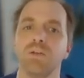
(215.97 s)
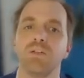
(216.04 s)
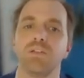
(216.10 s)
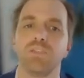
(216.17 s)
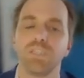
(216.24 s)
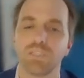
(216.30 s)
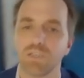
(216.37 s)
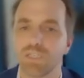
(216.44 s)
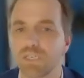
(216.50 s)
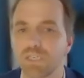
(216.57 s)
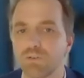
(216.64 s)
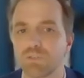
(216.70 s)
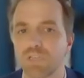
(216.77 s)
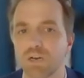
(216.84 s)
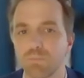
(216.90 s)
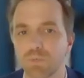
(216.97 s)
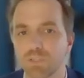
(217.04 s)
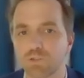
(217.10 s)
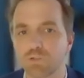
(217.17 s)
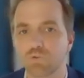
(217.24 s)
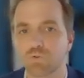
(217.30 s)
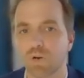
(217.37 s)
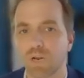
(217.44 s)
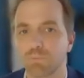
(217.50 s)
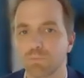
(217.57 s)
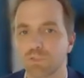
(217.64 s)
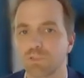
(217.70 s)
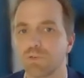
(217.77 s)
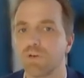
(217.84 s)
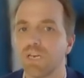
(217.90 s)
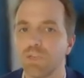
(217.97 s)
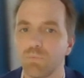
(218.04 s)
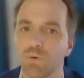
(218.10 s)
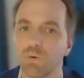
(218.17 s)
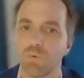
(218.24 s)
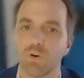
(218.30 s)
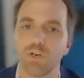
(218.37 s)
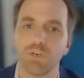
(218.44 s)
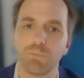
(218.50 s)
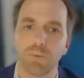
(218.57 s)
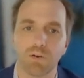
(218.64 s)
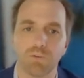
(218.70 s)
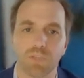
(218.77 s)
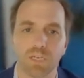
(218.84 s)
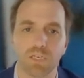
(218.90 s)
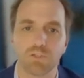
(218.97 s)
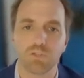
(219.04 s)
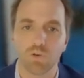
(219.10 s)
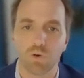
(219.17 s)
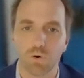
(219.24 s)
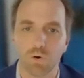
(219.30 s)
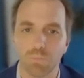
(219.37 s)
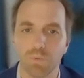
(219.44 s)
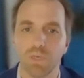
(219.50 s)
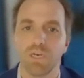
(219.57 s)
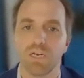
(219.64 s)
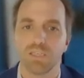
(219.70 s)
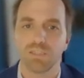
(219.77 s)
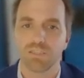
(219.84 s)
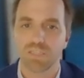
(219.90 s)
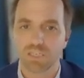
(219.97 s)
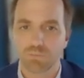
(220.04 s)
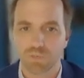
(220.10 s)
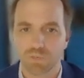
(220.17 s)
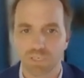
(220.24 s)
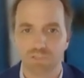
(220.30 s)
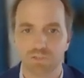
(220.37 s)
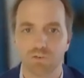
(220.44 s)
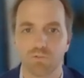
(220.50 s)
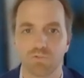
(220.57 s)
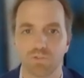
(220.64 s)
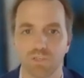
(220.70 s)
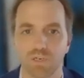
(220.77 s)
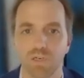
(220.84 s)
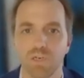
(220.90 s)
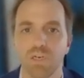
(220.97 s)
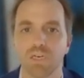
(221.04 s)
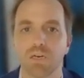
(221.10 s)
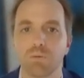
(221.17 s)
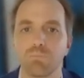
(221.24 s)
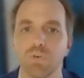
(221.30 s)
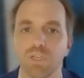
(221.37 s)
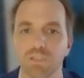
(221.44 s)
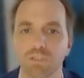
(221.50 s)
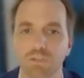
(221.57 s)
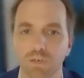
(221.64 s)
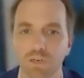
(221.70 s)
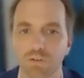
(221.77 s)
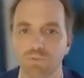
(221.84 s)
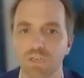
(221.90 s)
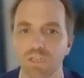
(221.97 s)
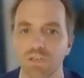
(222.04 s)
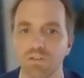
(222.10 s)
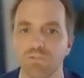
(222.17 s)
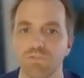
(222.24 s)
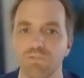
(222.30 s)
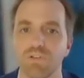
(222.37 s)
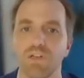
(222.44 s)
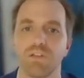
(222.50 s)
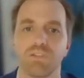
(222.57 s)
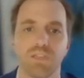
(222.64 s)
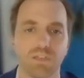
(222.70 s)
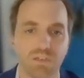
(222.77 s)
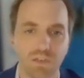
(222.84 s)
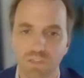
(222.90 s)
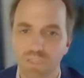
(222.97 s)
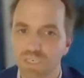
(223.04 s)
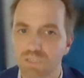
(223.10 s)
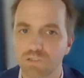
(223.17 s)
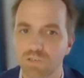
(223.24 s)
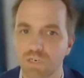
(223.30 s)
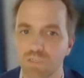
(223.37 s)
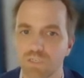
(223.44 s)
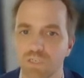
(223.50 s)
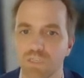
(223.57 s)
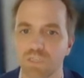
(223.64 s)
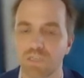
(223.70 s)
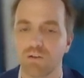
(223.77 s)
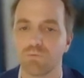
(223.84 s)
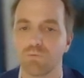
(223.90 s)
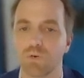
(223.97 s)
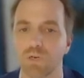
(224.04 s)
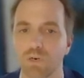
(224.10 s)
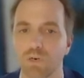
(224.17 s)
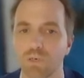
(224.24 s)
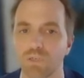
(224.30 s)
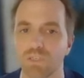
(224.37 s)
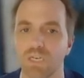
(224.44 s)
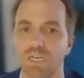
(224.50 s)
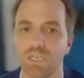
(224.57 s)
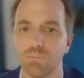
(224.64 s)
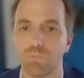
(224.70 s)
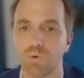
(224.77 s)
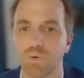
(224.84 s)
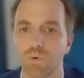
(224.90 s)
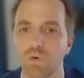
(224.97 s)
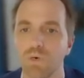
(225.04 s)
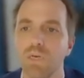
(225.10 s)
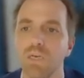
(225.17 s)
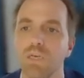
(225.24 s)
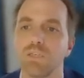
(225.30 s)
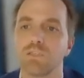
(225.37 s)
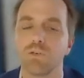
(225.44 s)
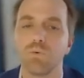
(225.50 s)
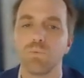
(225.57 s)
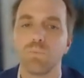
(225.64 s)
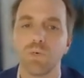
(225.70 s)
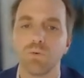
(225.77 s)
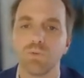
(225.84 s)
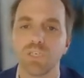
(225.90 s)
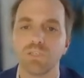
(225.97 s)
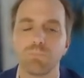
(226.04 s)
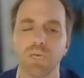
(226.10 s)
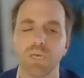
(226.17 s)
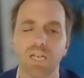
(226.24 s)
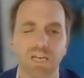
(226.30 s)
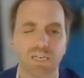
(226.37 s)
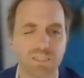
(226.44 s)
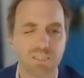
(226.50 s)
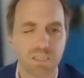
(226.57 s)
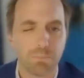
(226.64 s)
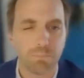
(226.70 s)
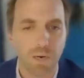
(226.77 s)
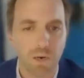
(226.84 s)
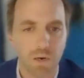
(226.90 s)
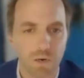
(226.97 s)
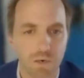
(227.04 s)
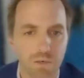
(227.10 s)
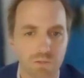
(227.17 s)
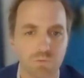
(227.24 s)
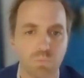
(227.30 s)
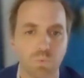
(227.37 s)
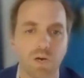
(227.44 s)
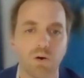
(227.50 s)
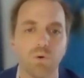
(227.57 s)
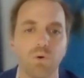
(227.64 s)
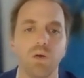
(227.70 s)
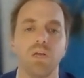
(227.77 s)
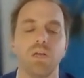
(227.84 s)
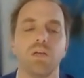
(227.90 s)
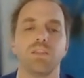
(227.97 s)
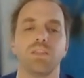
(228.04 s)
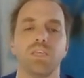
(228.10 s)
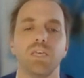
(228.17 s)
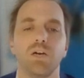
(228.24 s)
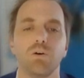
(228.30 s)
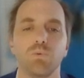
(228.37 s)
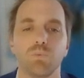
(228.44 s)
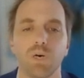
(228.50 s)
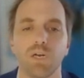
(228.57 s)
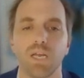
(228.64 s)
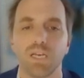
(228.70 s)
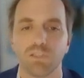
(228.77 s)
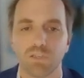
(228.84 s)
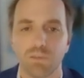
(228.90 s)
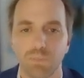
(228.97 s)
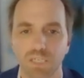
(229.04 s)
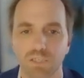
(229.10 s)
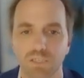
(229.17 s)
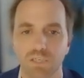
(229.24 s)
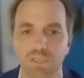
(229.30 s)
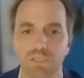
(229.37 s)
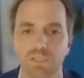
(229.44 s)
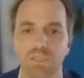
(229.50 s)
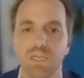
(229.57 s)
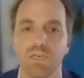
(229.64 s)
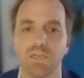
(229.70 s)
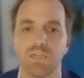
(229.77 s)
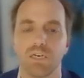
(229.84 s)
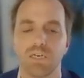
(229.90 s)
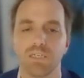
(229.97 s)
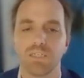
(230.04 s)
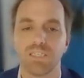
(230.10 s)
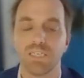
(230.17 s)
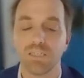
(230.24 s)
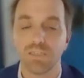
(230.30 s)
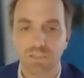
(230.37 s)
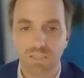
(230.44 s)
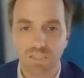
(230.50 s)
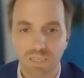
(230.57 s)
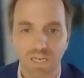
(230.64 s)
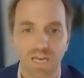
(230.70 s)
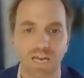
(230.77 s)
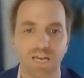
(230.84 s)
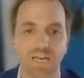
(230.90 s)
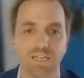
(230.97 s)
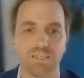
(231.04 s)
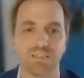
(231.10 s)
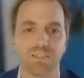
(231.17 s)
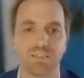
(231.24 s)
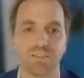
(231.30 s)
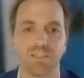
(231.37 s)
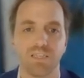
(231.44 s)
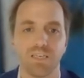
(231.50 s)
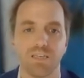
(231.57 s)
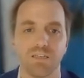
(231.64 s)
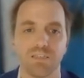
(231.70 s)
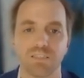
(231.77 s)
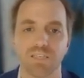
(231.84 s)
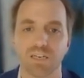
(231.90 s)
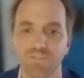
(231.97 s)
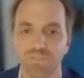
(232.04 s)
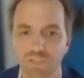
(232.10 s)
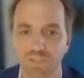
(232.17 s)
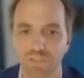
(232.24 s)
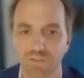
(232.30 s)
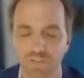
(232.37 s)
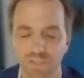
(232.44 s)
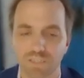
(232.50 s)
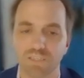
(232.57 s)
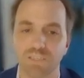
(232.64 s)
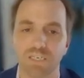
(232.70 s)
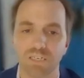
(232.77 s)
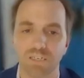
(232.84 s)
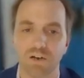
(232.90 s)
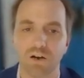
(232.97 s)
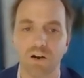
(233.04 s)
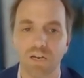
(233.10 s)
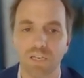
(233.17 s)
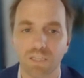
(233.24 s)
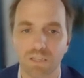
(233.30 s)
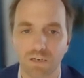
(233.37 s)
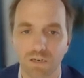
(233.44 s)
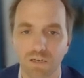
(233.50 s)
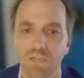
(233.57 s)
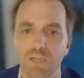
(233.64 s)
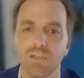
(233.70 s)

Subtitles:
This idea has now been scrapped. So anyone worried about their job as a data protection officer can breathe a sigh of relief. Then nothing is changing in that regard anymore. So will this bill actually pass? Well, the old one, as I mentioned, didn't, and the second version of it didn't either.